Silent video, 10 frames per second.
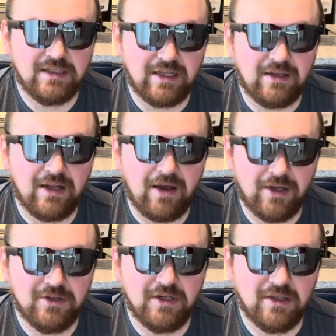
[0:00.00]
that
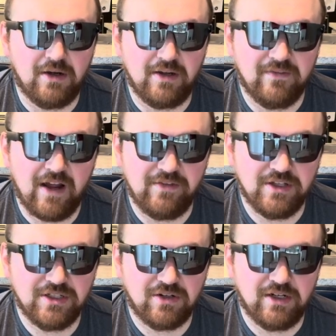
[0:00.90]

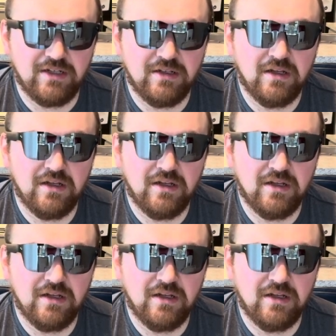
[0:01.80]
135-inch screen.